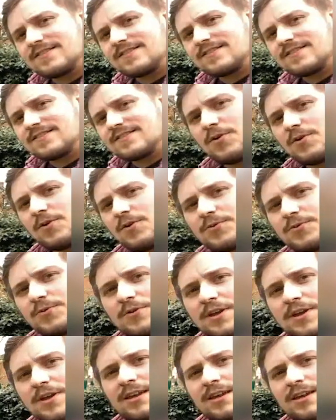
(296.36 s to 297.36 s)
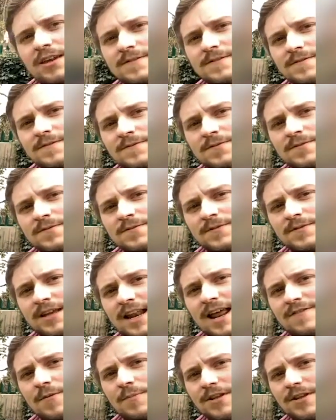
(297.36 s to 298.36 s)
Model 3. Can
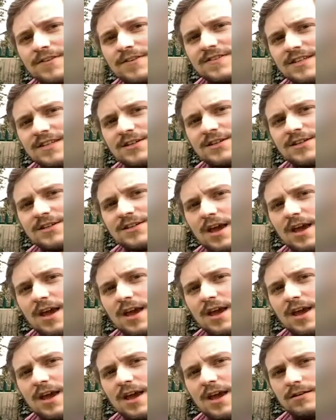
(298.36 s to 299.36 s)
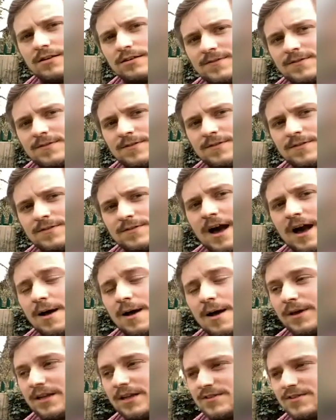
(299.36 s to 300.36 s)
everybody see it okay?
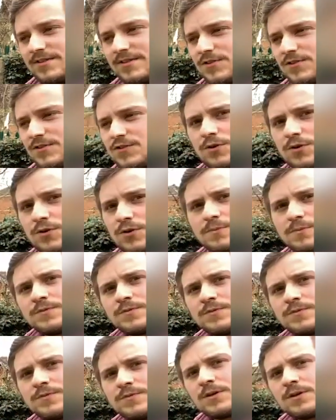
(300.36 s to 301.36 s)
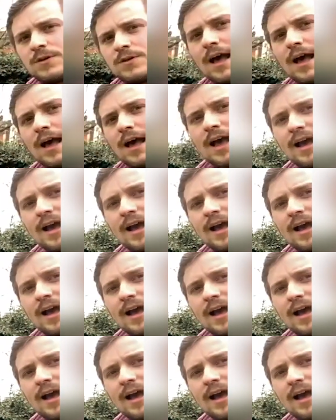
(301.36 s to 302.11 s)
Amazing. So as we'll